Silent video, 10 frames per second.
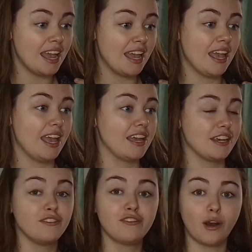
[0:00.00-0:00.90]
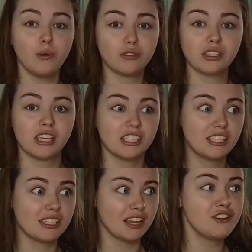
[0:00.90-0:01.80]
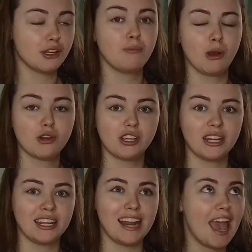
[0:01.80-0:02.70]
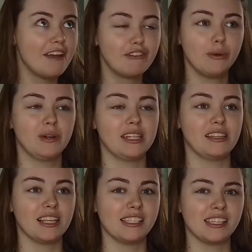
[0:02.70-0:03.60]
it invokes such emotion in everyone that listens,